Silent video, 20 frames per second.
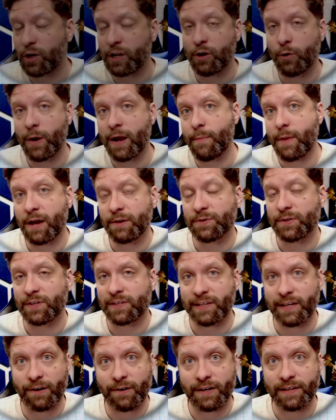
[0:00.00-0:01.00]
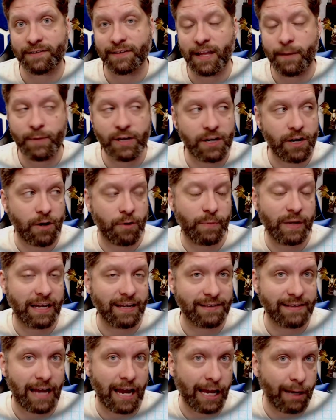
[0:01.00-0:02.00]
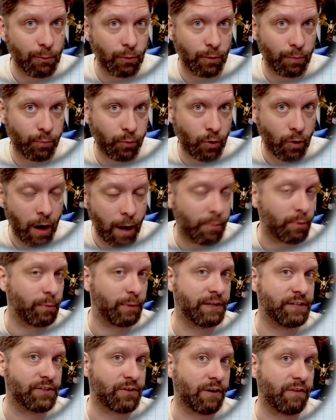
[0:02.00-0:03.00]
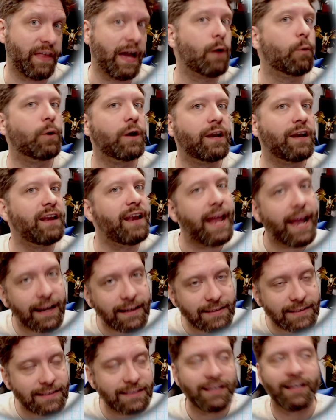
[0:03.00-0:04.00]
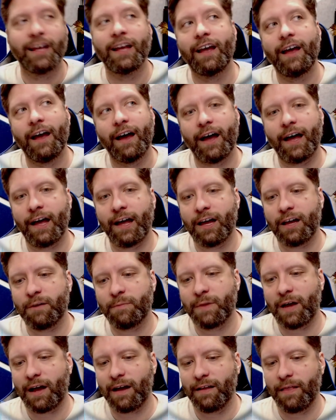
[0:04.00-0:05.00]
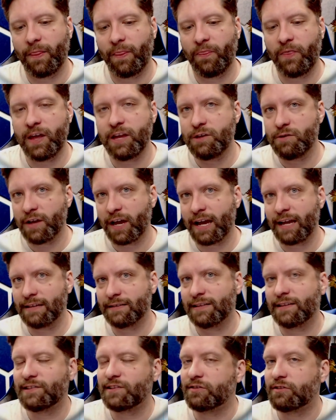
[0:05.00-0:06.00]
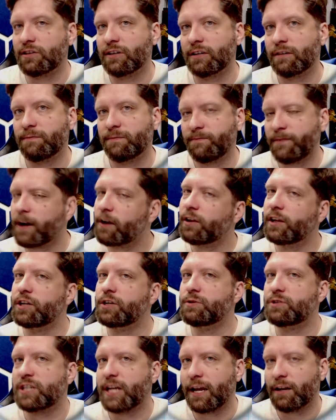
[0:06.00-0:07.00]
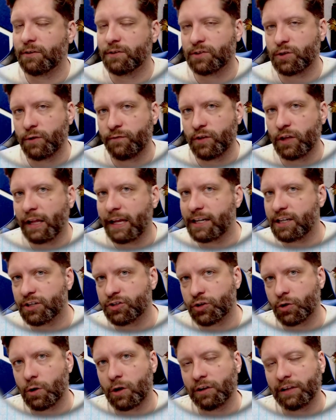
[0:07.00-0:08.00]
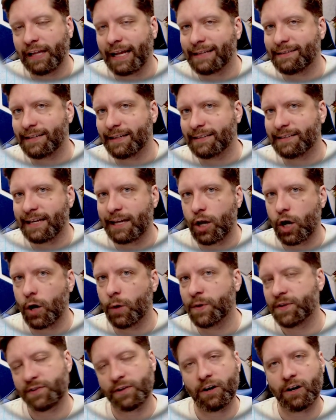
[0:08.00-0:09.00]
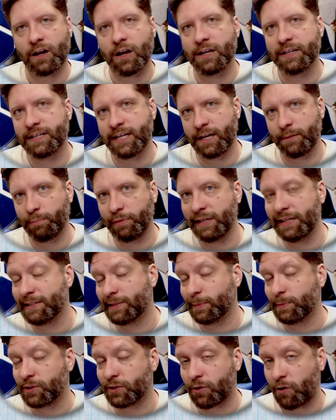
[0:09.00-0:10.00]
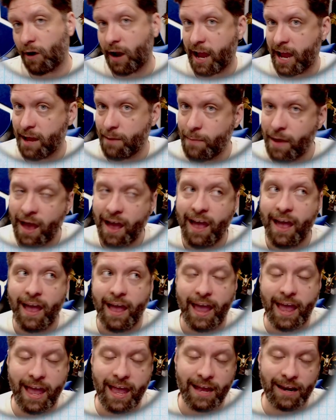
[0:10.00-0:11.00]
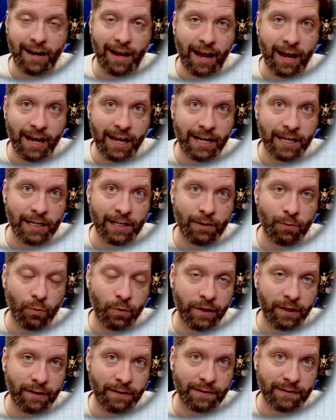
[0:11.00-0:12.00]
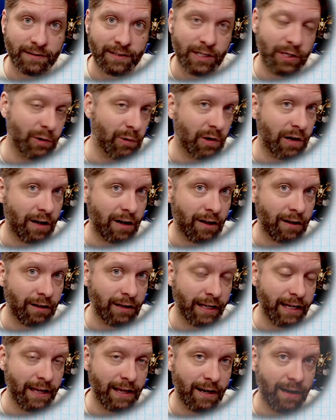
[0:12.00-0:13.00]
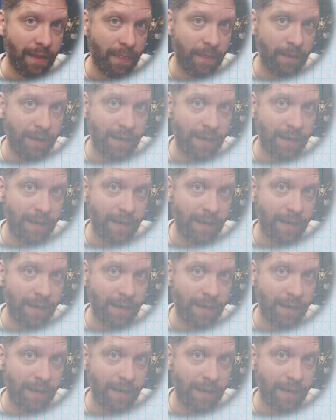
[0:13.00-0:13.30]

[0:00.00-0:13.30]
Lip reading: and Grey Mauser series? Let me know, because I will probably start that one next. Thank you guys. This is a fairly new channel, so if you like Dungeon Crawl Classics and OSR content, please subscribe, and I will see you all in the